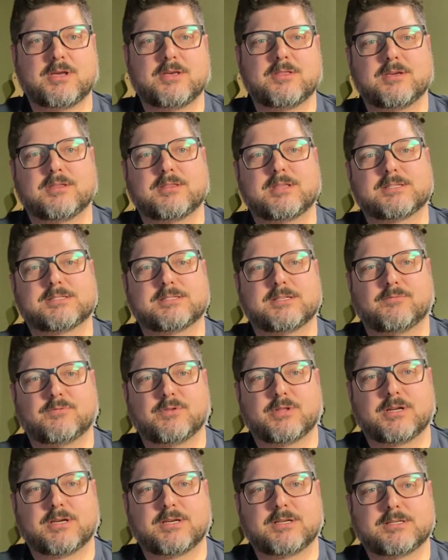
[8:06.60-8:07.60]
I think that's it for
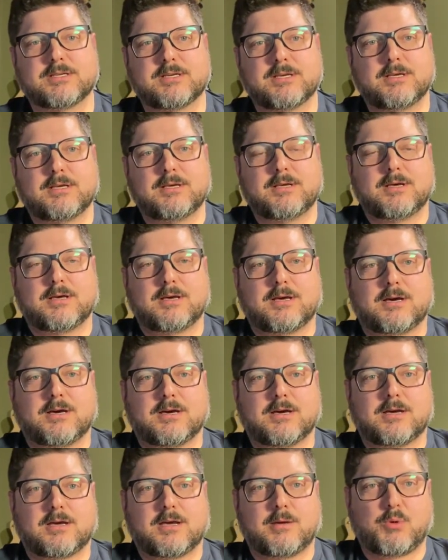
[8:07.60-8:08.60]
the night.
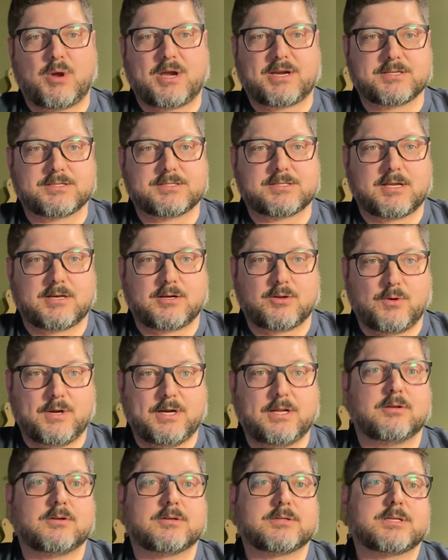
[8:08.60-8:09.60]
I practiced that quite
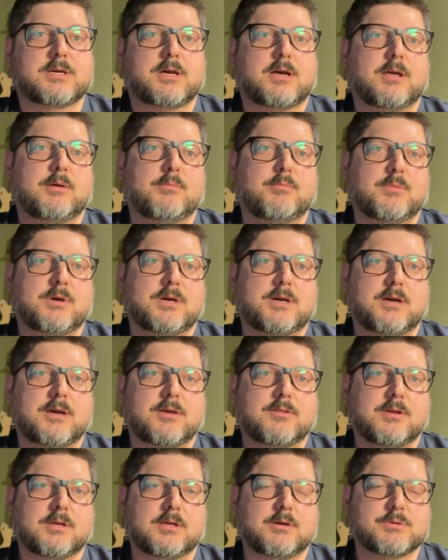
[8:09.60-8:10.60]
a long time. I
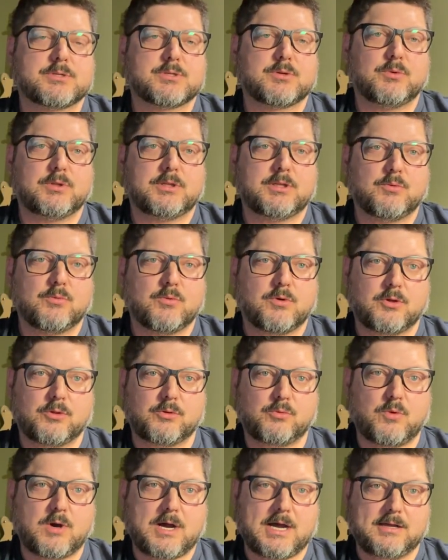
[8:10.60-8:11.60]
think it was a really
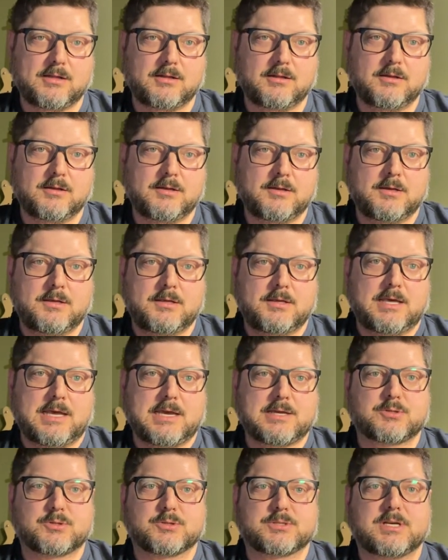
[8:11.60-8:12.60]
worthwhile
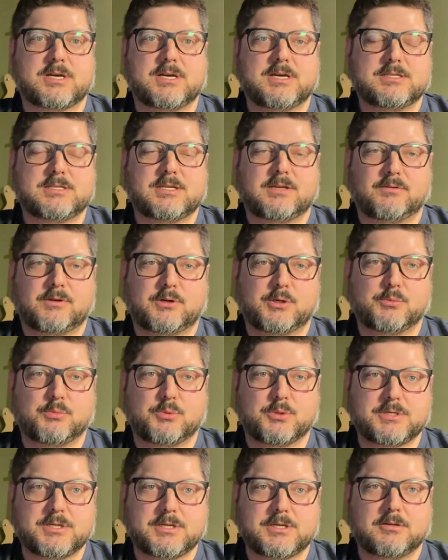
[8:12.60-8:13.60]
exercise. I found it
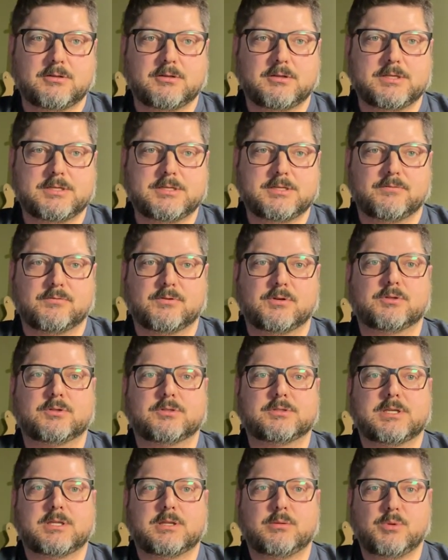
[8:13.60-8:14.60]
particularly
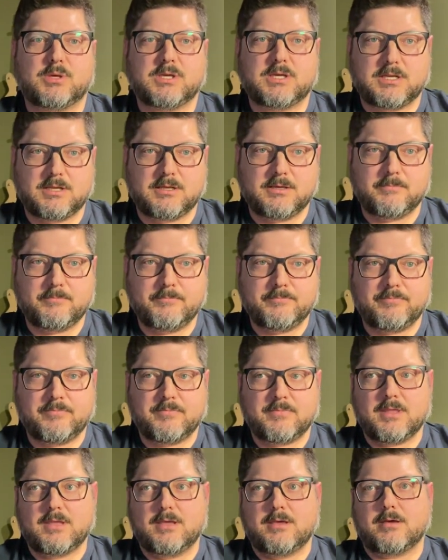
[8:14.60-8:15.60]
difficult at the beginning.
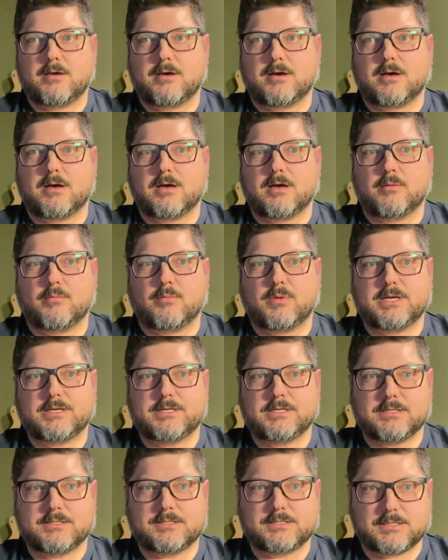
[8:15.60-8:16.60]
I
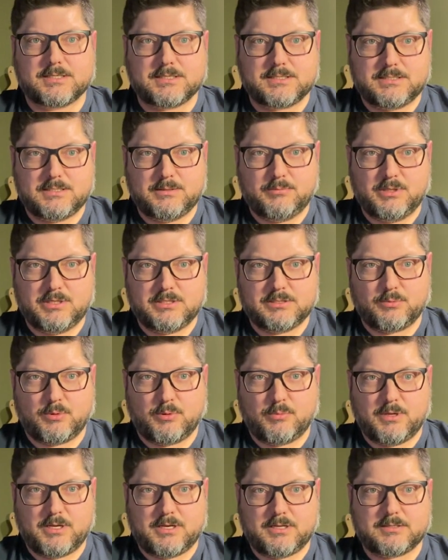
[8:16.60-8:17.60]
did 60 beats per
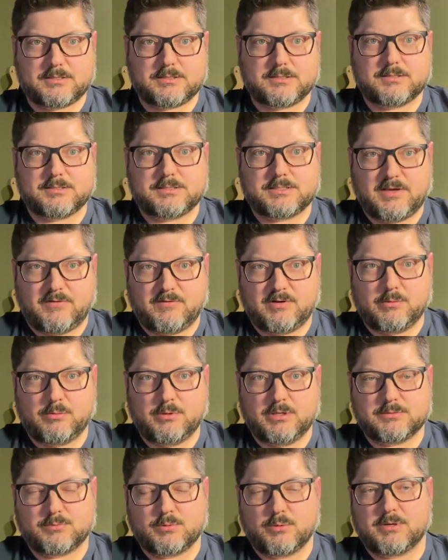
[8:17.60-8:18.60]
minute, 70
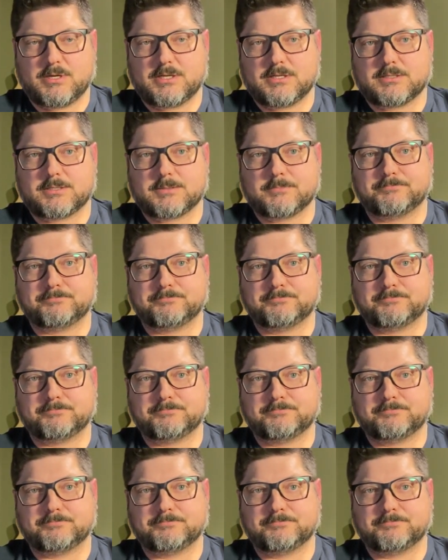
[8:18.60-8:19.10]
beats per minute.